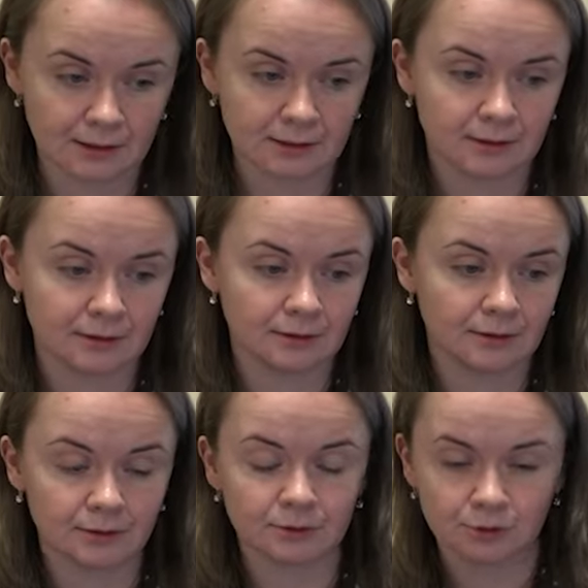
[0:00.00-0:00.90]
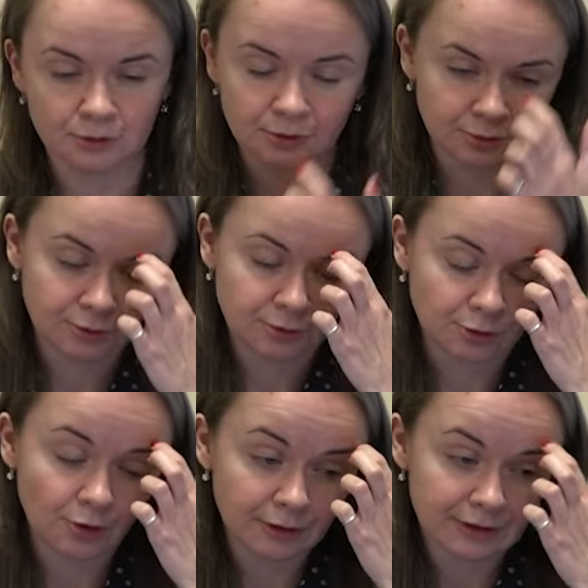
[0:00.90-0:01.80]
to
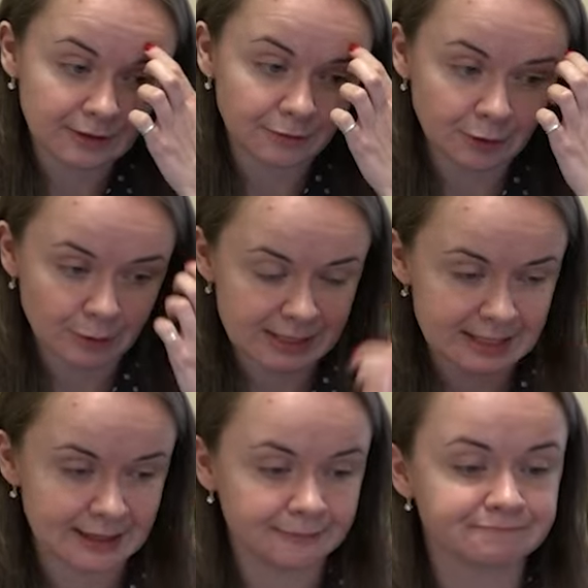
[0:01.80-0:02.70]
scoring the frequency.